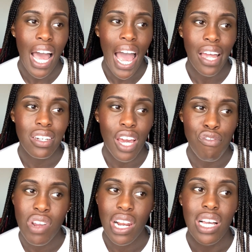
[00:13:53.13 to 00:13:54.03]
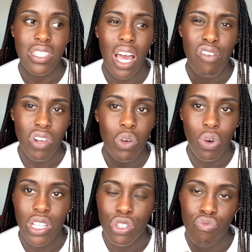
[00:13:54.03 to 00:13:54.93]
and I realized that I really
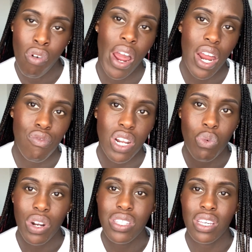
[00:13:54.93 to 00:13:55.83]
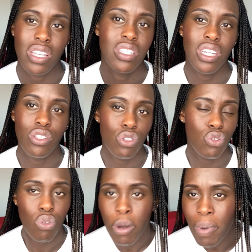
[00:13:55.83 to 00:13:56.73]
wanted to write. I really wanted to continue to
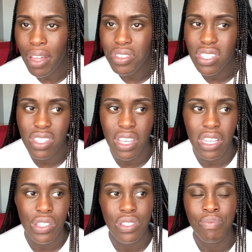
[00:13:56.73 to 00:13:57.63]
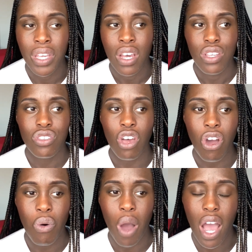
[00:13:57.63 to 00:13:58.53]
talk about these things.
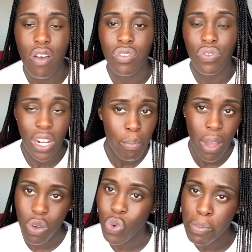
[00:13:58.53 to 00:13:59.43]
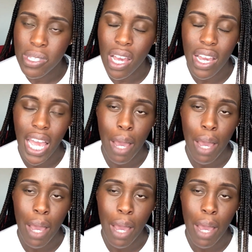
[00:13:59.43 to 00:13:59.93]
So I've developed my own website,